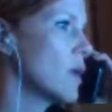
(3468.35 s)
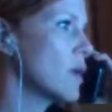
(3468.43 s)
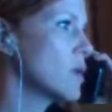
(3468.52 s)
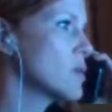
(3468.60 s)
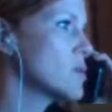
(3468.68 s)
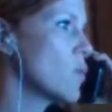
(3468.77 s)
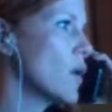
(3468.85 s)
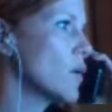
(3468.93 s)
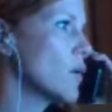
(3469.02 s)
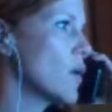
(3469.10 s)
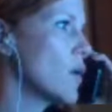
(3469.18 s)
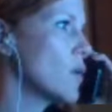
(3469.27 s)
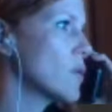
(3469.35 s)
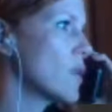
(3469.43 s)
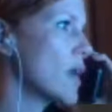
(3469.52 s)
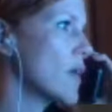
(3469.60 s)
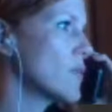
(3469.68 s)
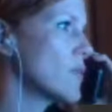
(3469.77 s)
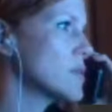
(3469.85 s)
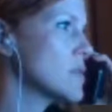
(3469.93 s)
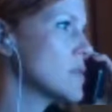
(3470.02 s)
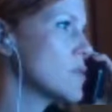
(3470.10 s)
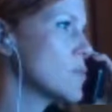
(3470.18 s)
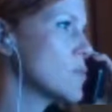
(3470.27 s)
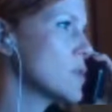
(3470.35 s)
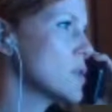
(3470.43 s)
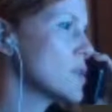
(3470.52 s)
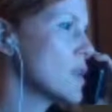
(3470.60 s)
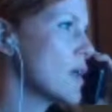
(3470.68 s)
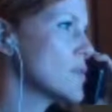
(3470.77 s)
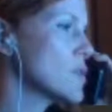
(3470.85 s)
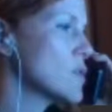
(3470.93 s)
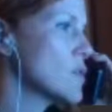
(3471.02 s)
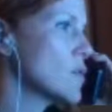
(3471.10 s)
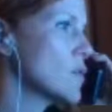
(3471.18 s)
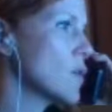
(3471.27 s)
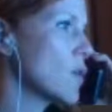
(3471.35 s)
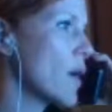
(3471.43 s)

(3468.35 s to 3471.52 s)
It is well known that this distribution is left skewed.